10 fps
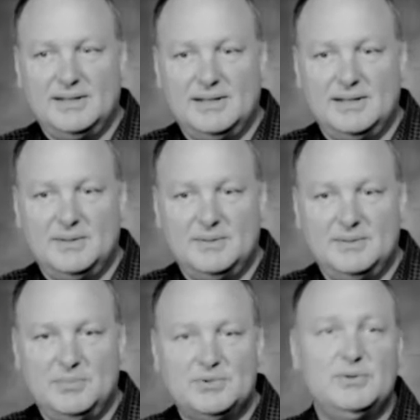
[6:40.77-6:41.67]

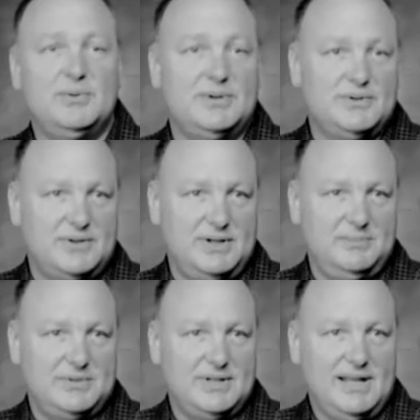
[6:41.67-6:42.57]
and pursue their
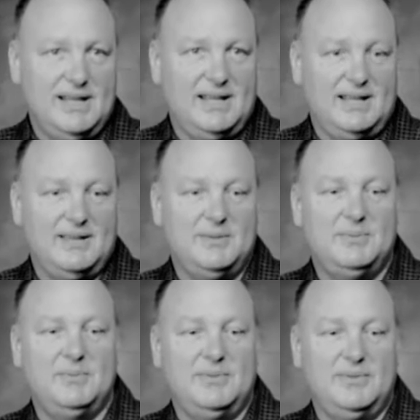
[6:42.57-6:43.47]
dreams,
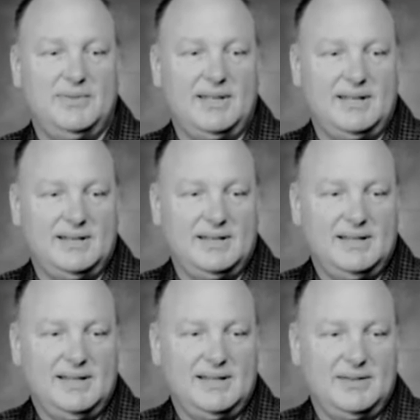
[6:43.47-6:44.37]
then
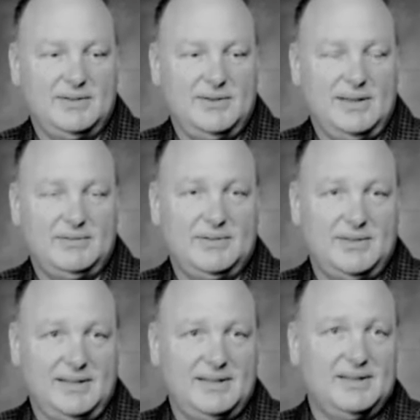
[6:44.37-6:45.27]
you have to
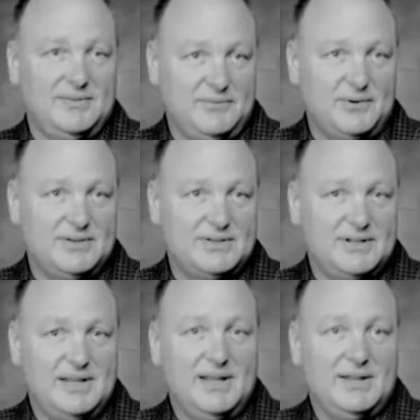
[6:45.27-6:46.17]
think first,
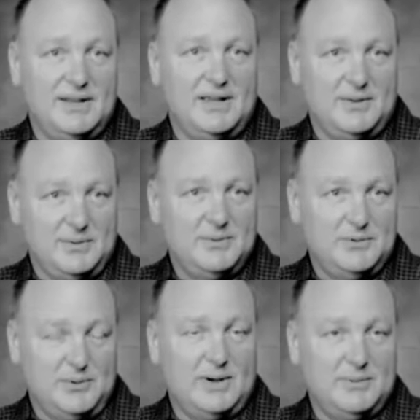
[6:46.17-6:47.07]

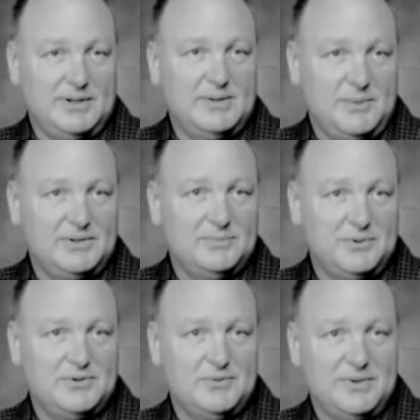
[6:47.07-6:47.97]
do I really want to
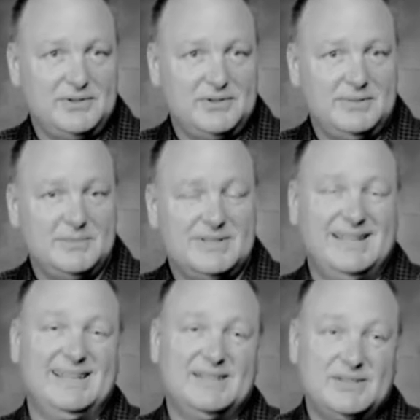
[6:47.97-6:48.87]
pursue my dreams?
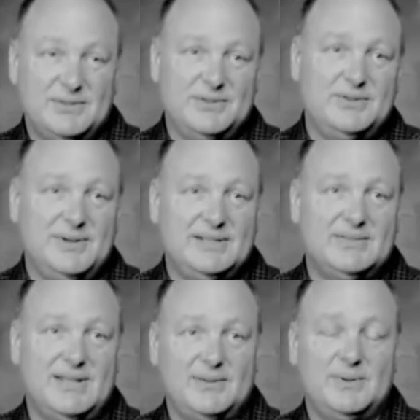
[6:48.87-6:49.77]
As soon as you answer
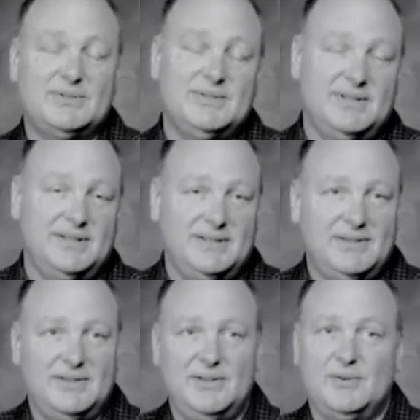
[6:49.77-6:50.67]
that question, then
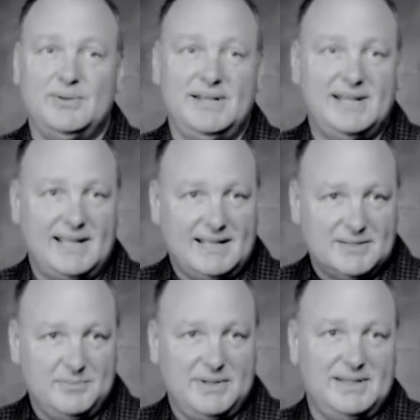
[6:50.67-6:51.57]
you don't need to
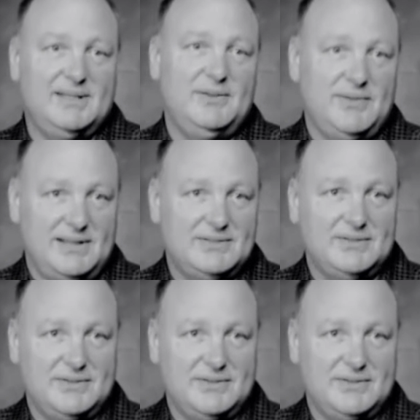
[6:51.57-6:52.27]
ask me. You've answered it